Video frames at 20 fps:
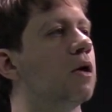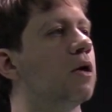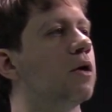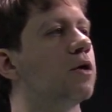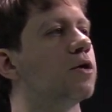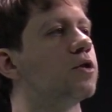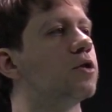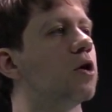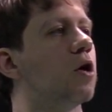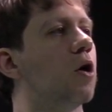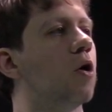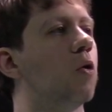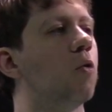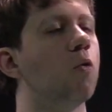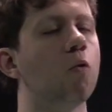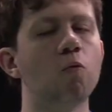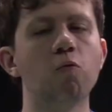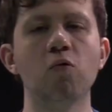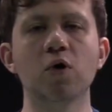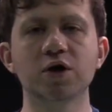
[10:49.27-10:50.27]

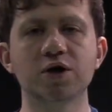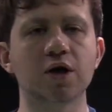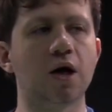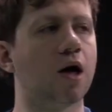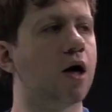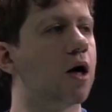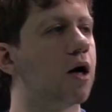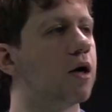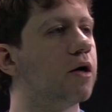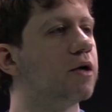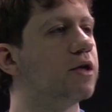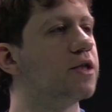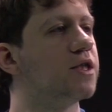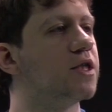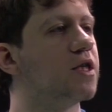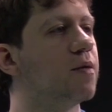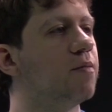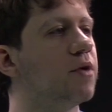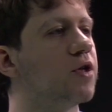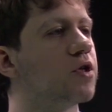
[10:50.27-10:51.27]
So what are
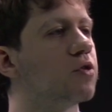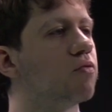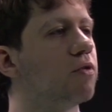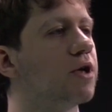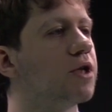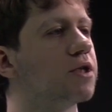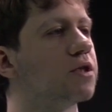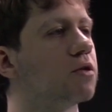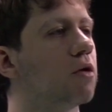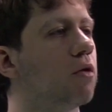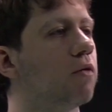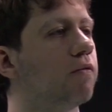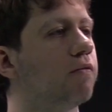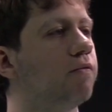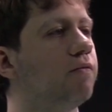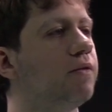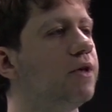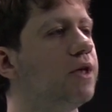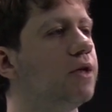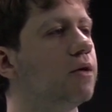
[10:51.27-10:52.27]
symmetries of
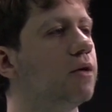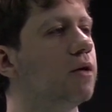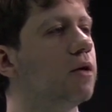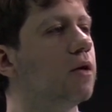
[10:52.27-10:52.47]
V?